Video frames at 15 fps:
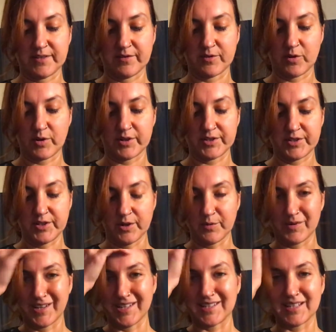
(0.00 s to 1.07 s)
Of course, you don't
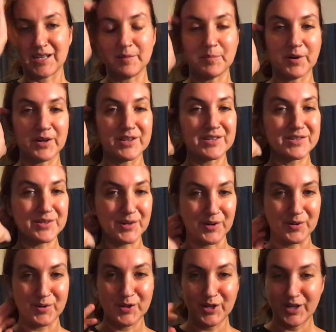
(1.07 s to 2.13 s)
want it to keep burning. So